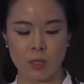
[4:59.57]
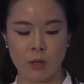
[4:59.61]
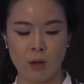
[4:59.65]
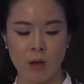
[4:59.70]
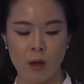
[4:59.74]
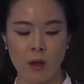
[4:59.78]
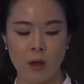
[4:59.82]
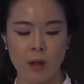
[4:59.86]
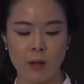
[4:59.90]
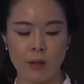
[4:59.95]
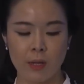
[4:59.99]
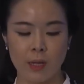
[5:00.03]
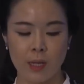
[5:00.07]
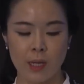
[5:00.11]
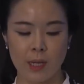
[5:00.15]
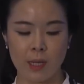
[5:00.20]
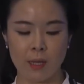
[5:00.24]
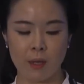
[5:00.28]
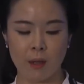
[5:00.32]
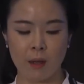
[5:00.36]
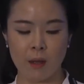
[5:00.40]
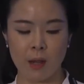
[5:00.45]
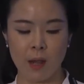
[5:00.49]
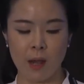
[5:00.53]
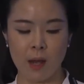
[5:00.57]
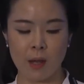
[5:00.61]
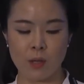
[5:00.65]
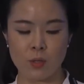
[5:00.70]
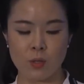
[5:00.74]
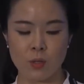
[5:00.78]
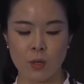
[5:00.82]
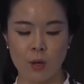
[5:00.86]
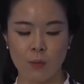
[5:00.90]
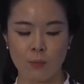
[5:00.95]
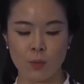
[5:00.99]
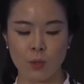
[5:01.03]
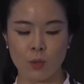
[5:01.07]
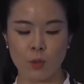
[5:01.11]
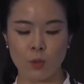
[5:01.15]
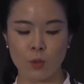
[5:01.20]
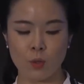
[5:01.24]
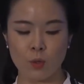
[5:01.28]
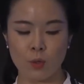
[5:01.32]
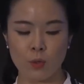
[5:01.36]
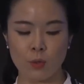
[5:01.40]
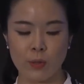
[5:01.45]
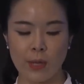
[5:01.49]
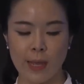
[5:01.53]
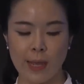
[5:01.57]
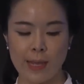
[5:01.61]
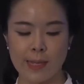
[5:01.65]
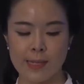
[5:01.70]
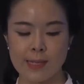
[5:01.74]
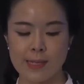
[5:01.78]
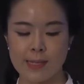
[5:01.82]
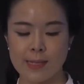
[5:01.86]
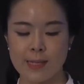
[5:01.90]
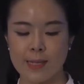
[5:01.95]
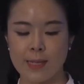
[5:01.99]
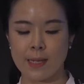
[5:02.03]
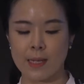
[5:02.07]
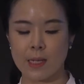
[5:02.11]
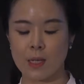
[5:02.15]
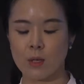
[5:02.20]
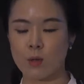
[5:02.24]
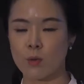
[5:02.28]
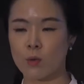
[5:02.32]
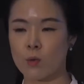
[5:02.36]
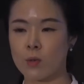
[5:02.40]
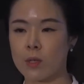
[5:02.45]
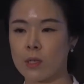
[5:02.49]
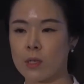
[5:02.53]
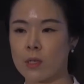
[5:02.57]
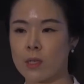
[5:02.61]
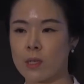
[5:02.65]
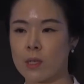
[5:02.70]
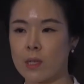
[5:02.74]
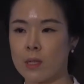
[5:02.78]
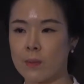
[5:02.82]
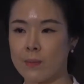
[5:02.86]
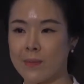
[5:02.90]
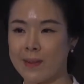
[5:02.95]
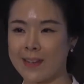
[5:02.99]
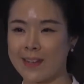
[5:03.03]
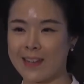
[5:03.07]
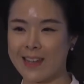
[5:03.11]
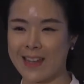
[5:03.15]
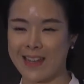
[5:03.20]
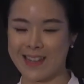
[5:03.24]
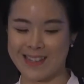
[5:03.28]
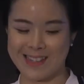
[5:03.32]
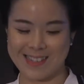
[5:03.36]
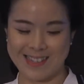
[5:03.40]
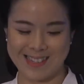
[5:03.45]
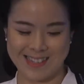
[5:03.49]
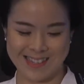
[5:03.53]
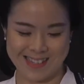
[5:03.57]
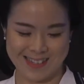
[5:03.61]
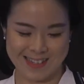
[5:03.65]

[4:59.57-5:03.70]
Currently, it allows up to 2 days, including delivery date.